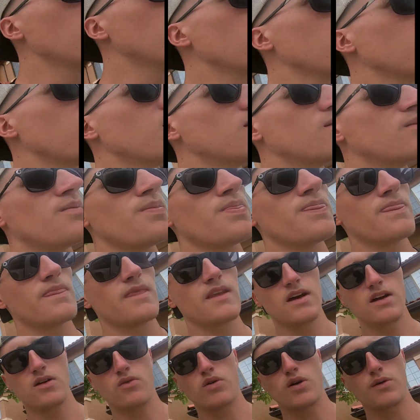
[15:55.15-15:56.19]
and
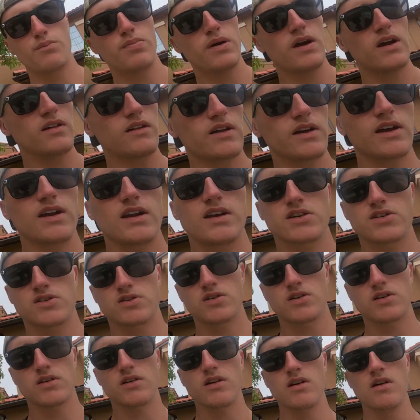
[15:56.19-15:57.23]
I don't want to pay like an
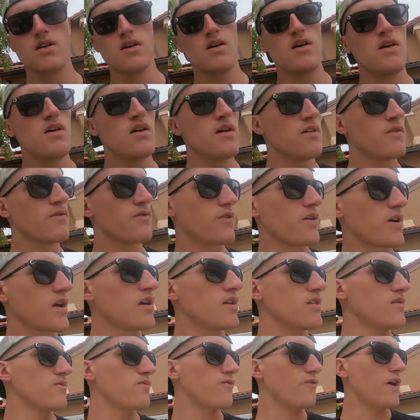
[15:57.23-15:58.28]
extra
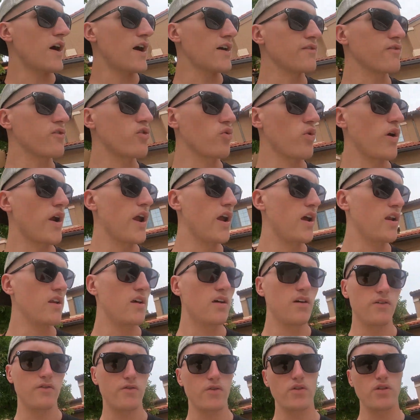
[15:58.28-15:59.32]
freaking $5 grand
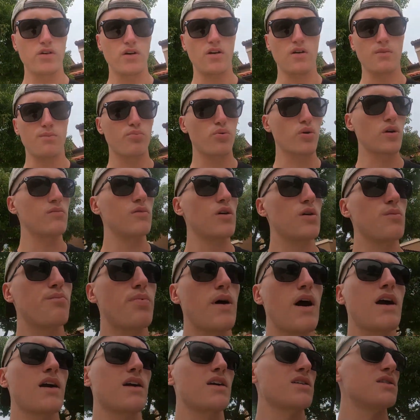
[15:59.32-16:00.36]
for the premium
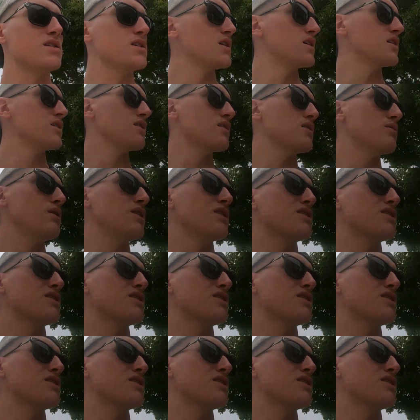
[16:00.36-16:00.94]
package. I mean, a